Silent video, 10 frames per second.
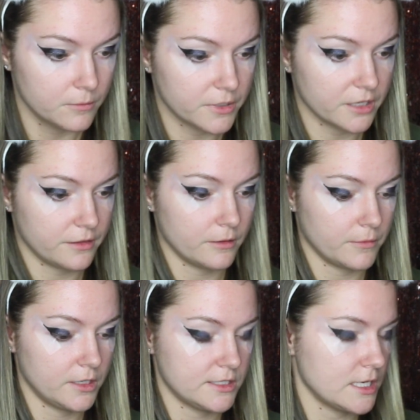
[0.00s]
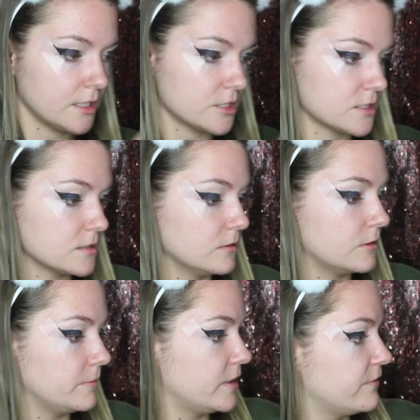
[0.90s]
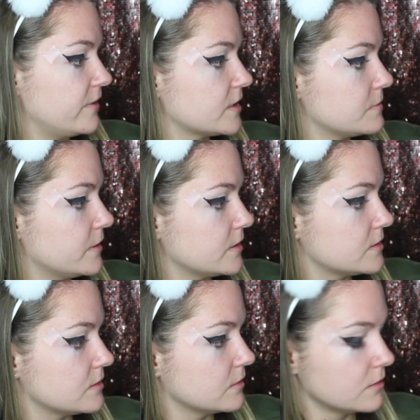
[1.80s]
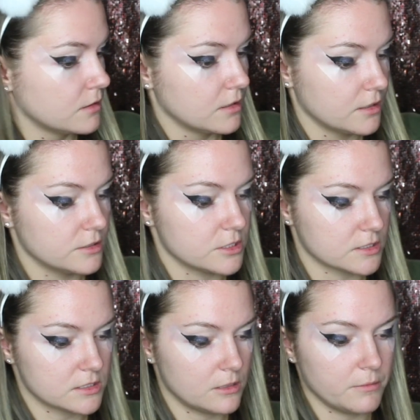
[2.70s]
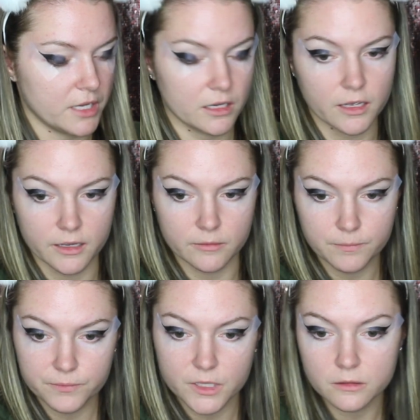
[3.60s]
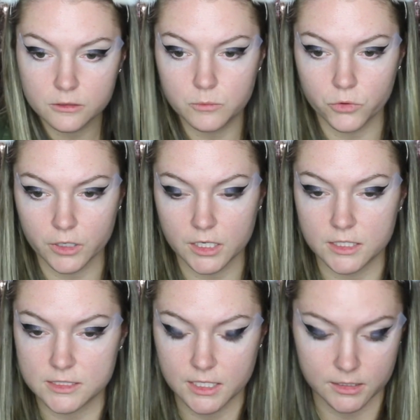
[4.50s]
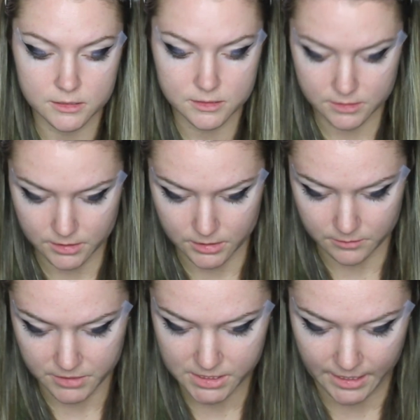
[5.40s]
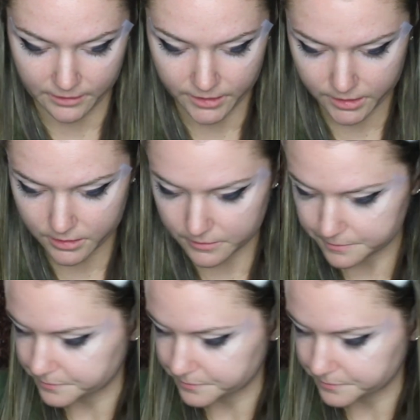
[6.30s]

But I think I'm going to take just a little bit of Fix Plus just to make it a little more intense and metallic.